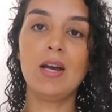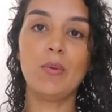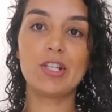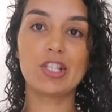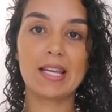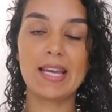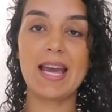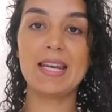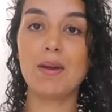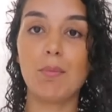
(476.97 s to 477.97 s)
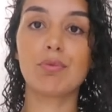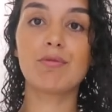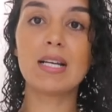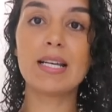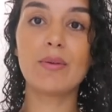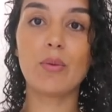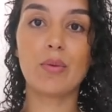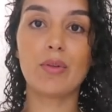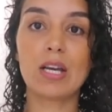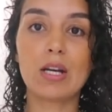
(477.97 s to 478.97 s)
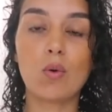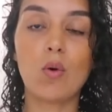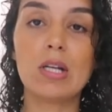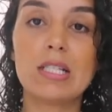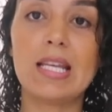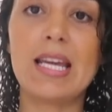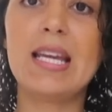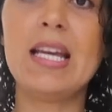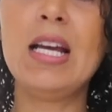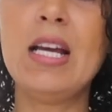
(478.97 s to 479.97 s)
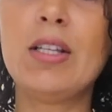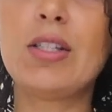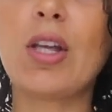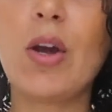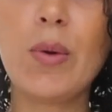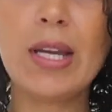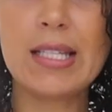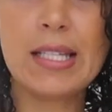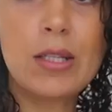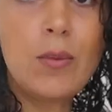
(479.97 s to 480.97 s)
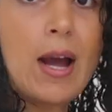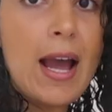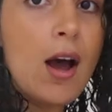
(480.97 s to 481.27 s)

which again, brilliant thick quality, so easy to wear,